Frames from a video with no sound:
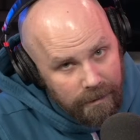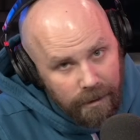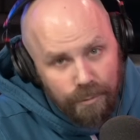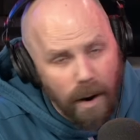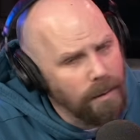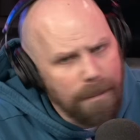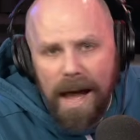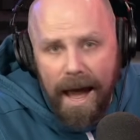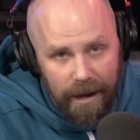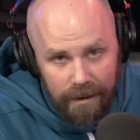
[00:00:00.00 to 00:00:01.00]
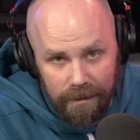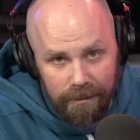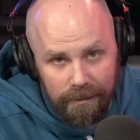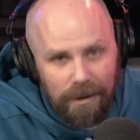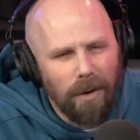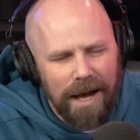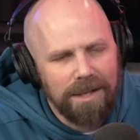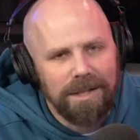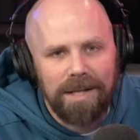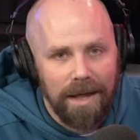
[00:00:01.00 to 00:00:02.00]
Throw it back. Don't
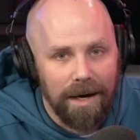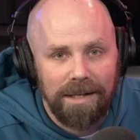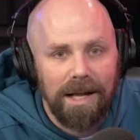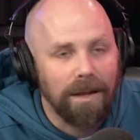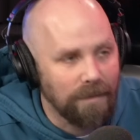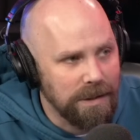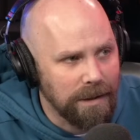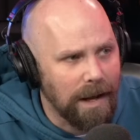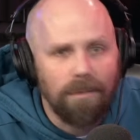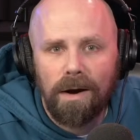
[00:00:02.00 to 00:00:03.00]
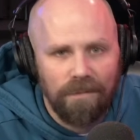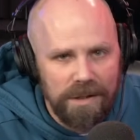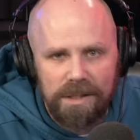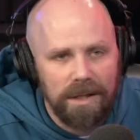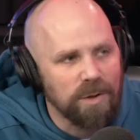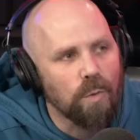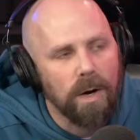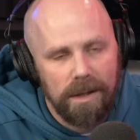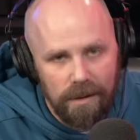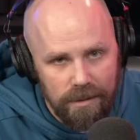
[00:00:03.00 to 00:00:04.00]
actually say that on television. That reference is like
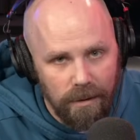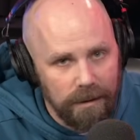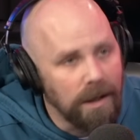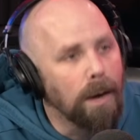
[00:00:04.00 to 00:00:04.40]
20 years old.